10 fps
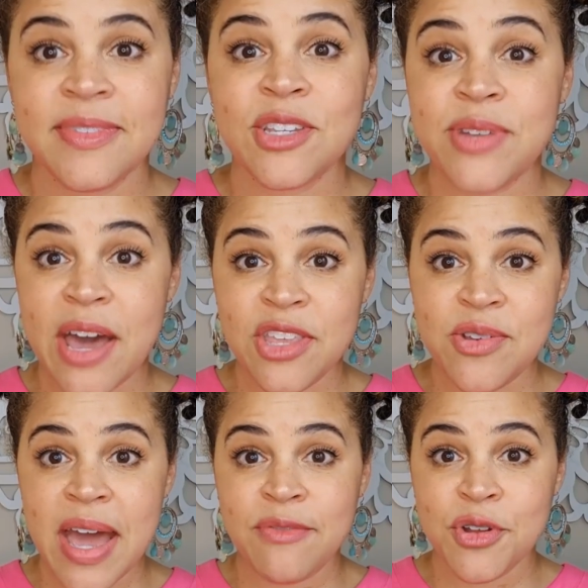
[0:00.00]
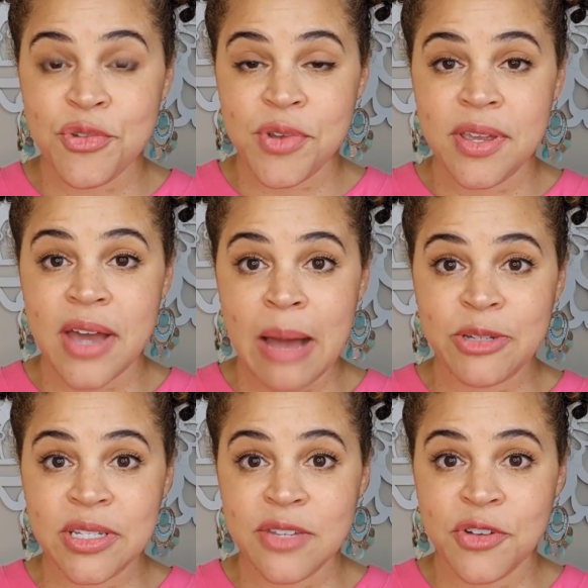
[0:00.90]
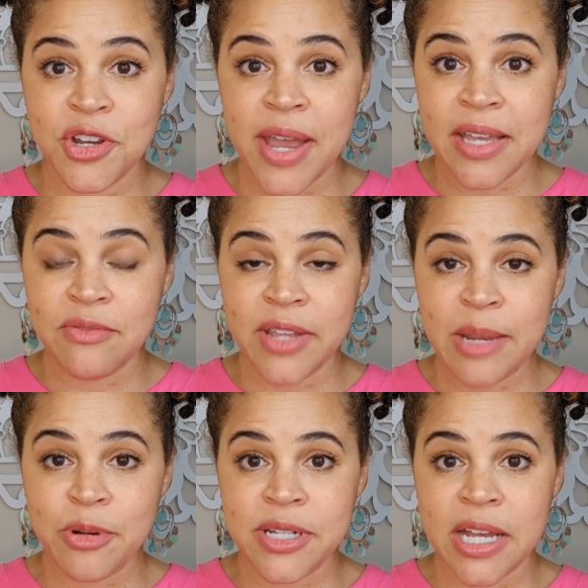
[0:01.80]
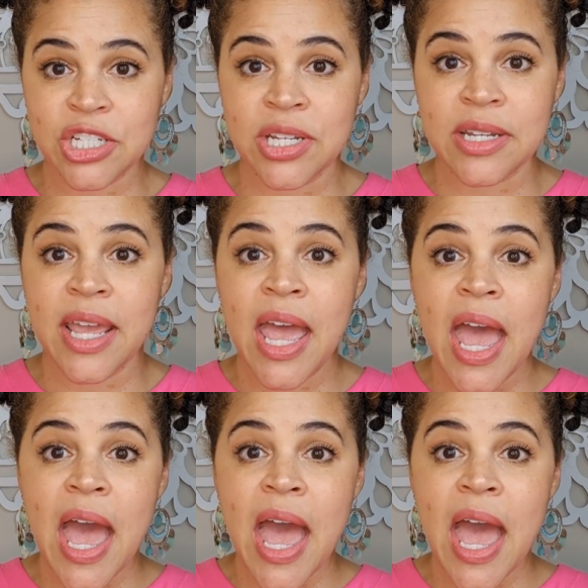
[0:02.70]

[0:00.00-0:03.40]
So now that you have your 3 options for your egg of light protection,